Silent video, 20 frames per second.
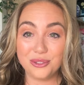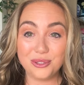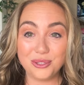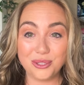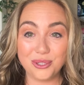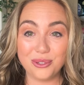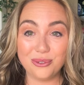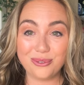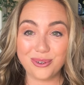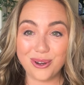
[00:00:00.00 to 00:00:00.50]

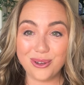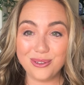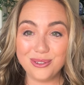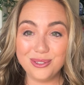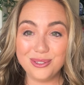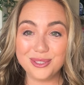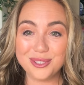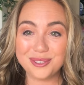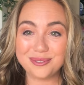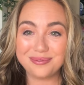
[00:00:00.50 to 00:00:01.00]
Two
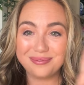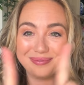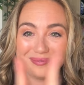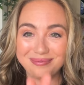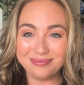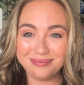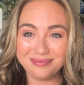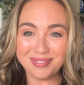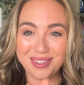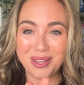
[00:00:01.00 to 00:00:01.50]
roles,
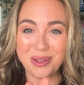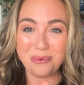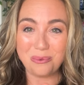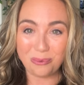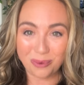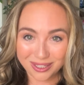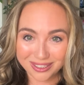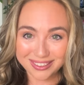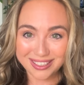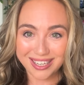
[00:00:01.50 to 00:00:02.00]

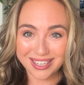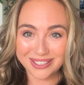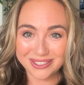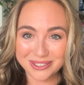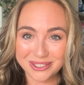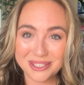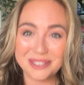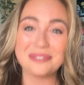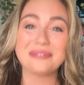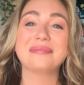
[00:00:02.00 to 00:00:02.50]
one
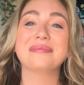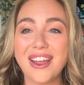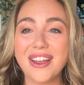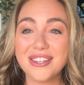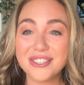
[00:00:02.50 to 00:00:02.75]
nation.